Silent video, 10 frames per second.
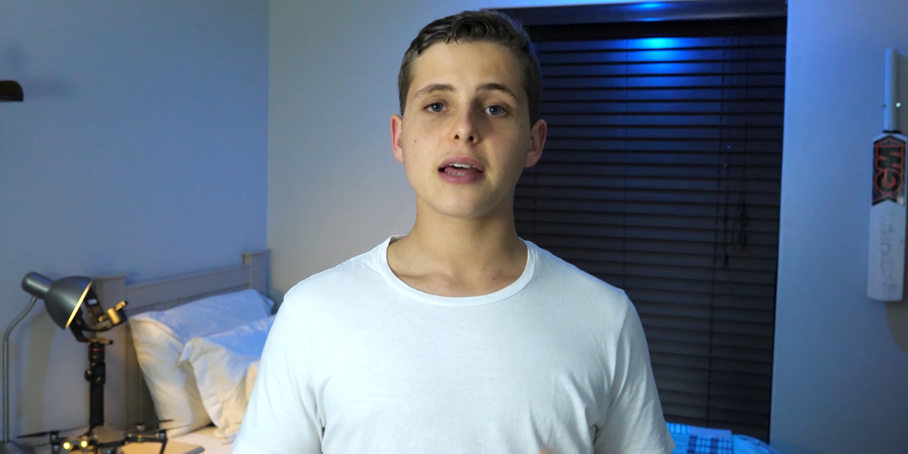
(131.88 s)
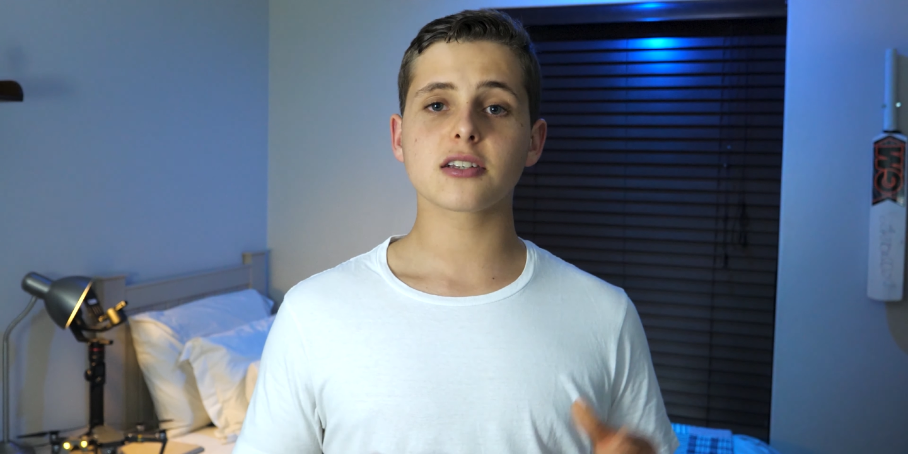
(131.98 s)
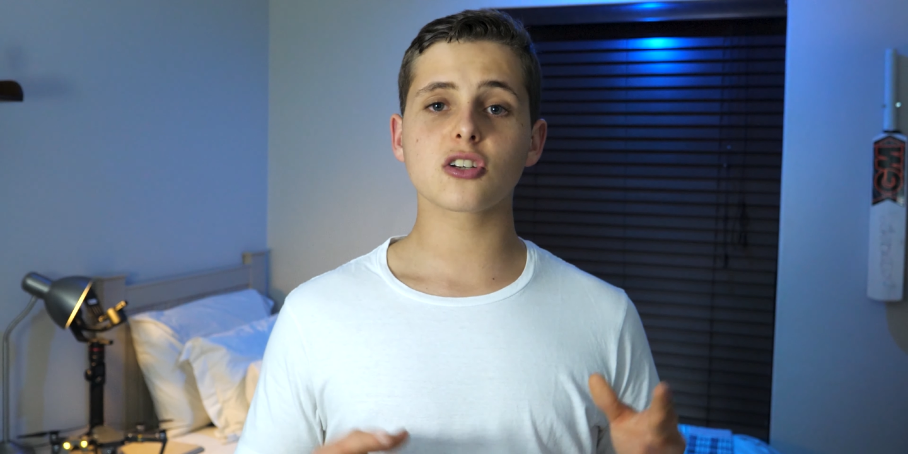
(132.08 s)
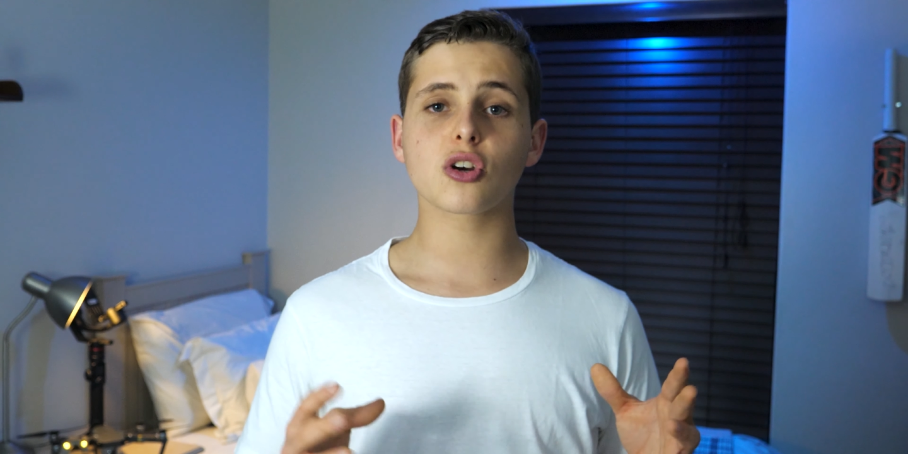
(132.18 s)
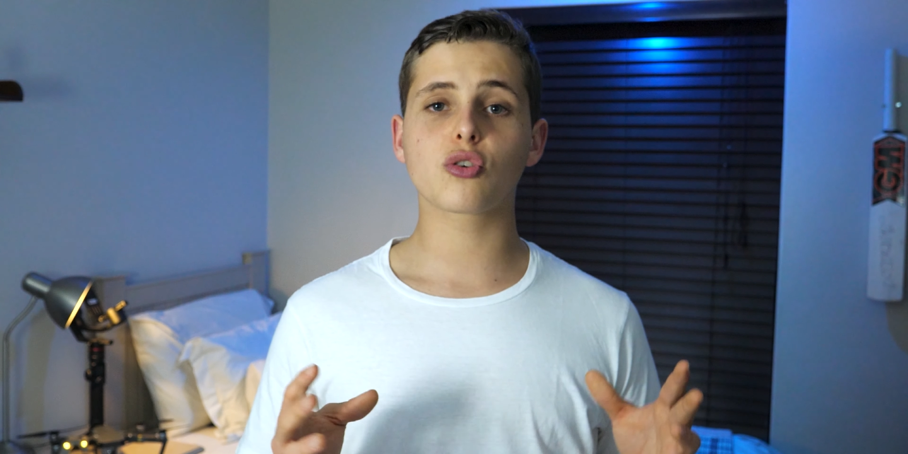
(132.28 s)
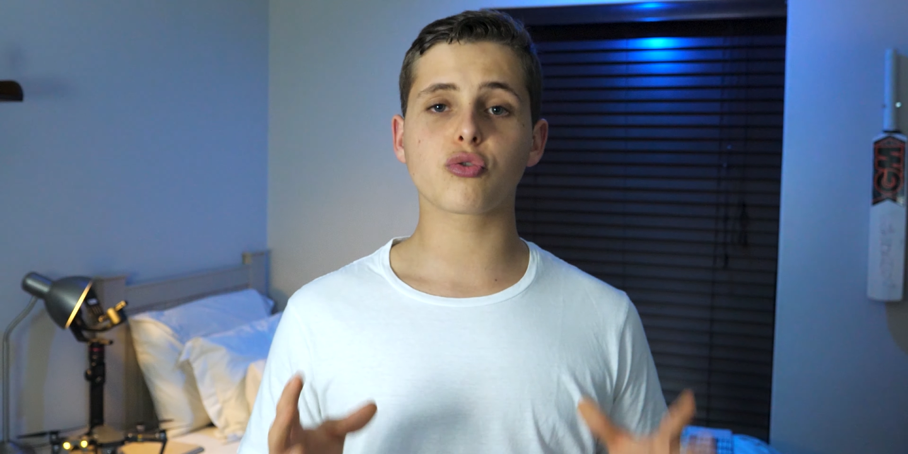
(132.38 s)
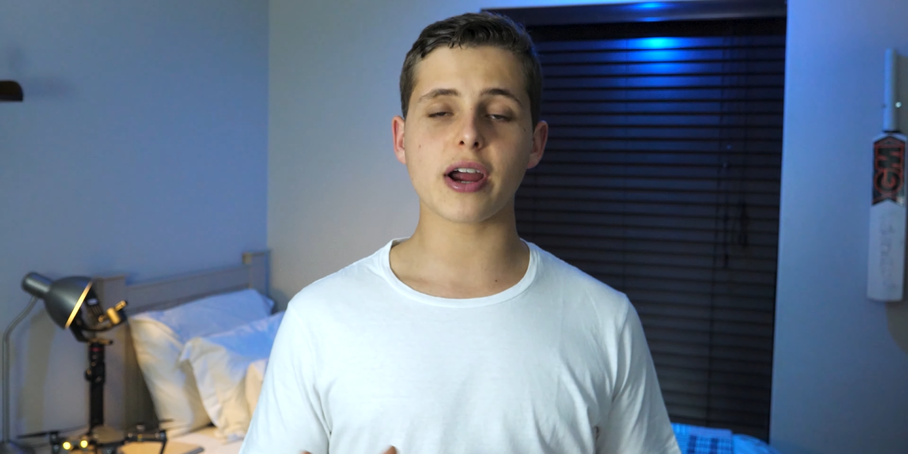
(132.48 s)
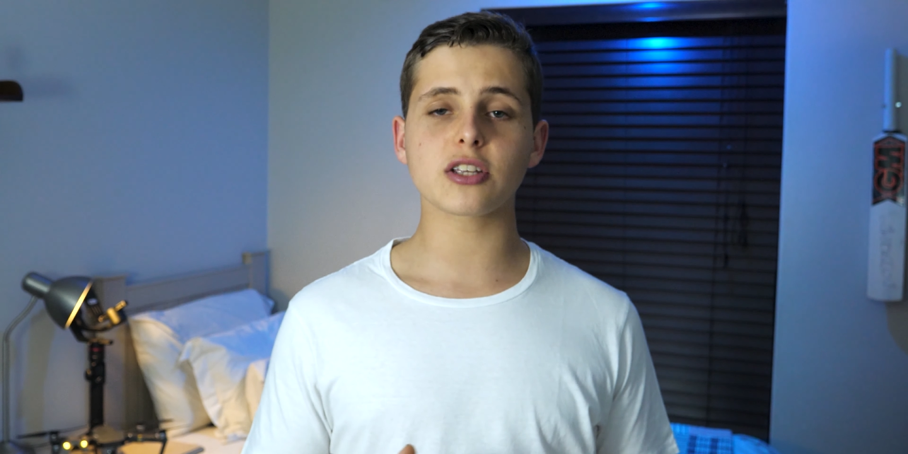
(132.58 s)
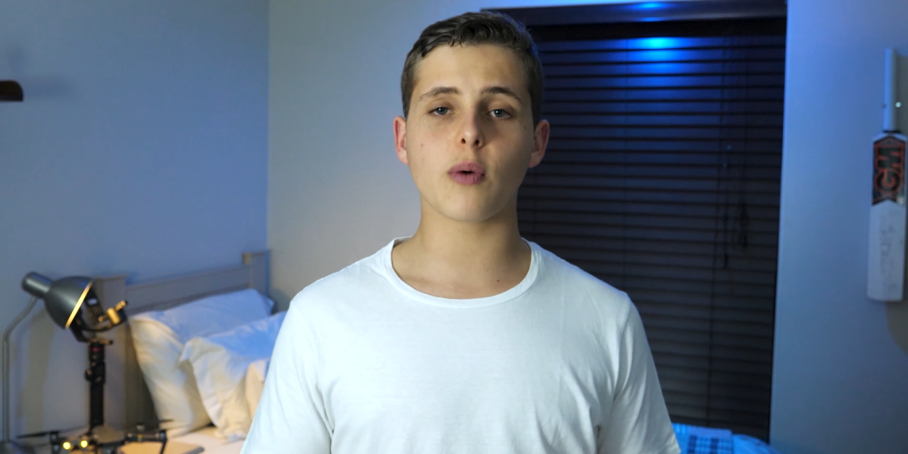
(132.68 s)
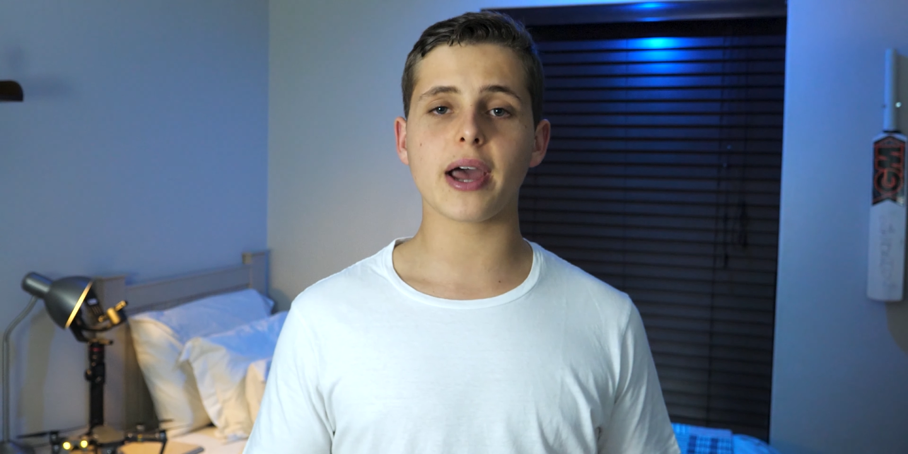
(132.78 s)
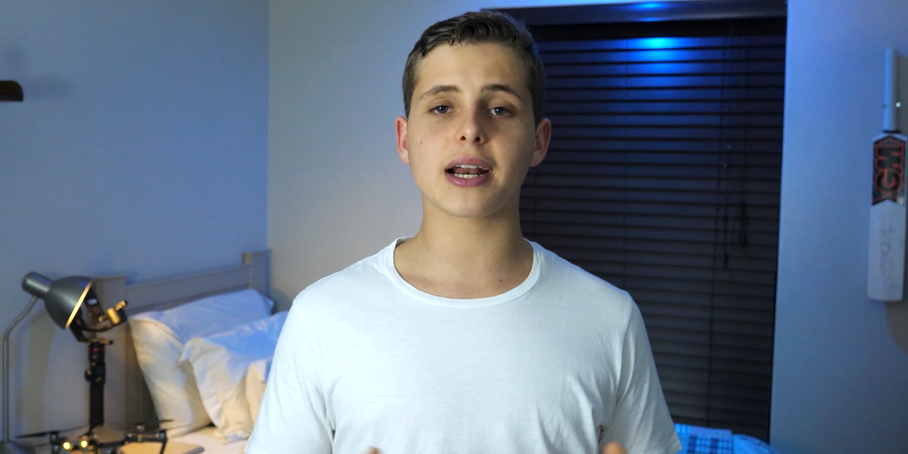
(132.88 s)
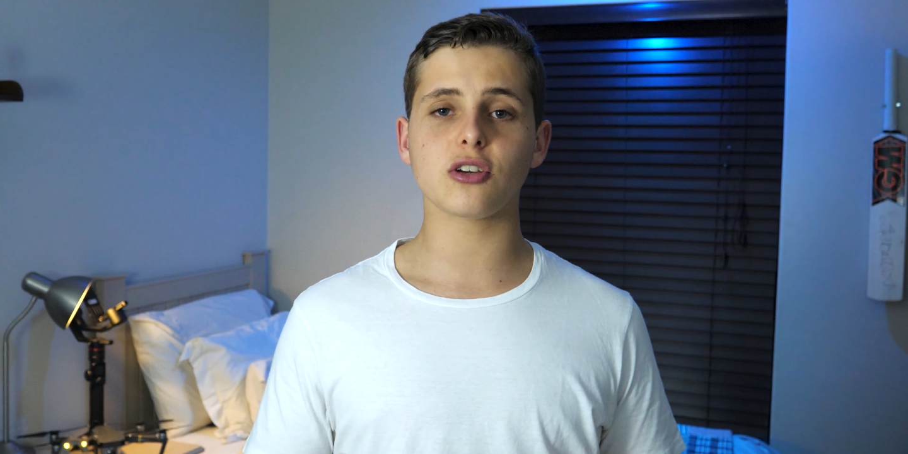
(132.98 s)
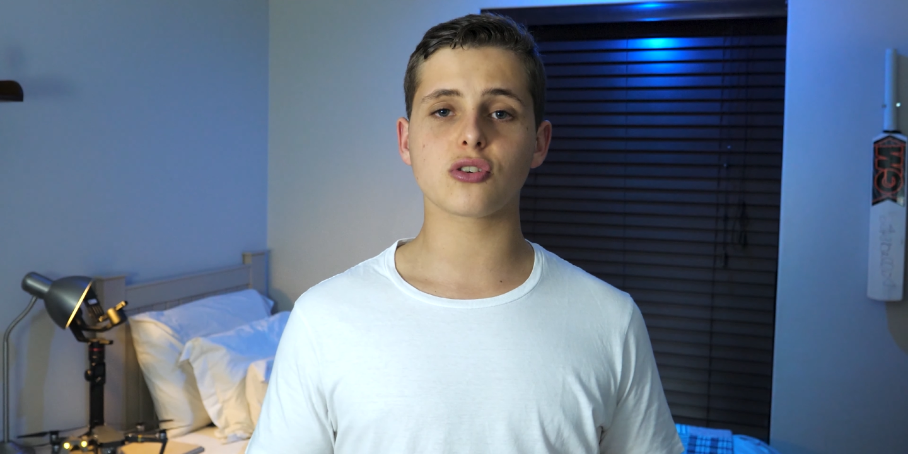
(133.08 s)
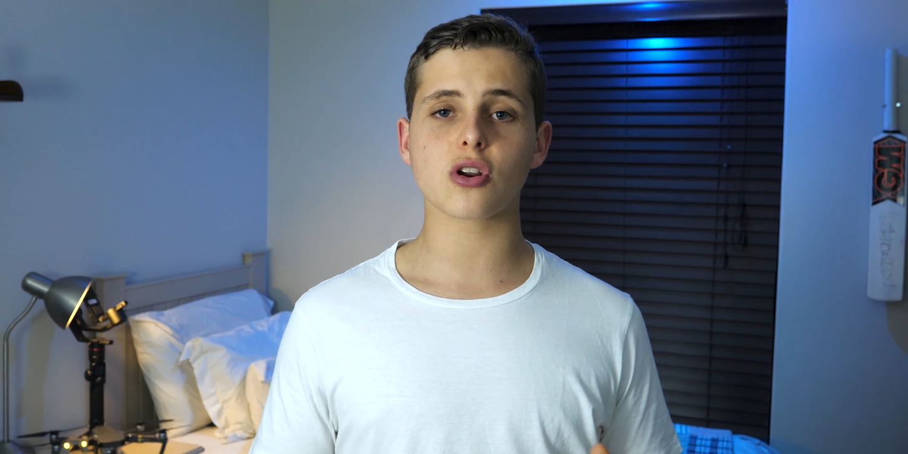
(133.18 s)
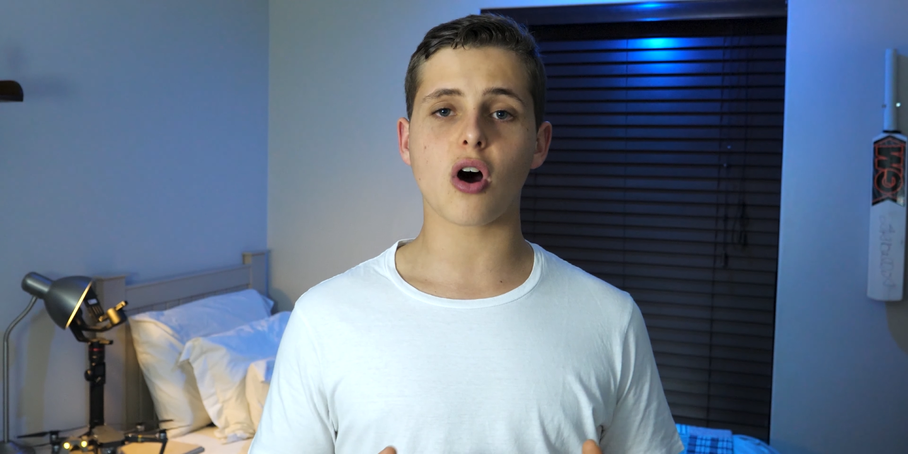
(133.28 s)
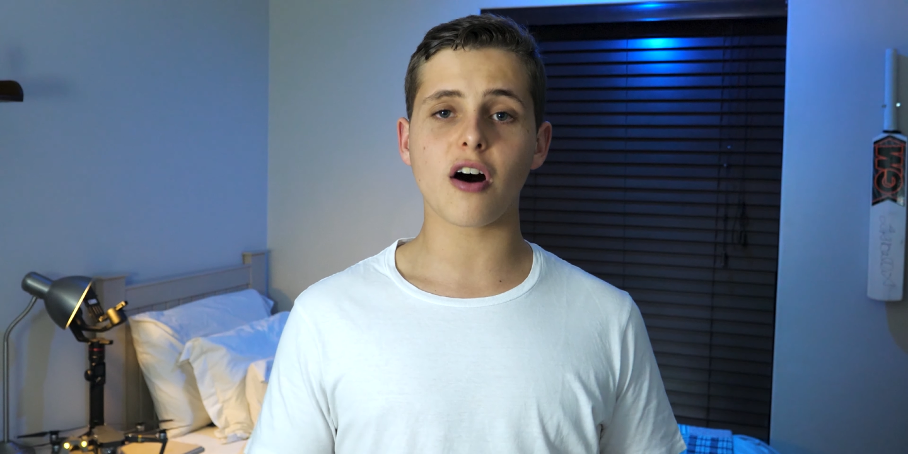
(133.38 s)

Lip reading: This is a great way, and I use it